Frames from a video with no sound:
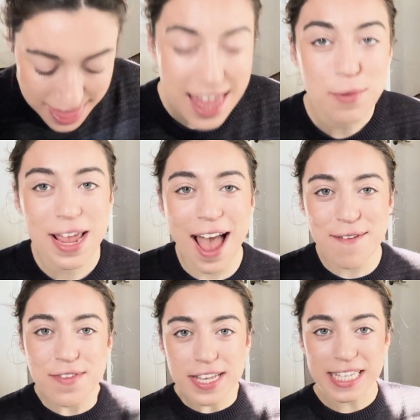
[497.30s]
Then we
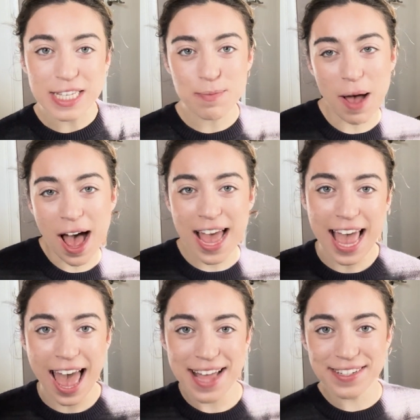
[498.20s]
have The Spy
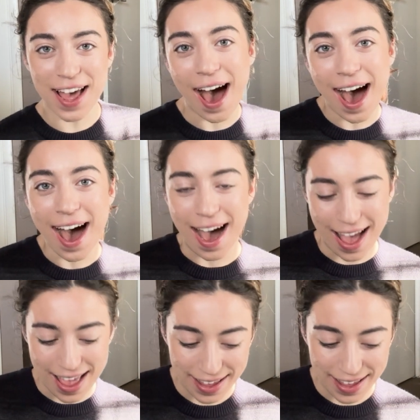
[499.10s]
and I,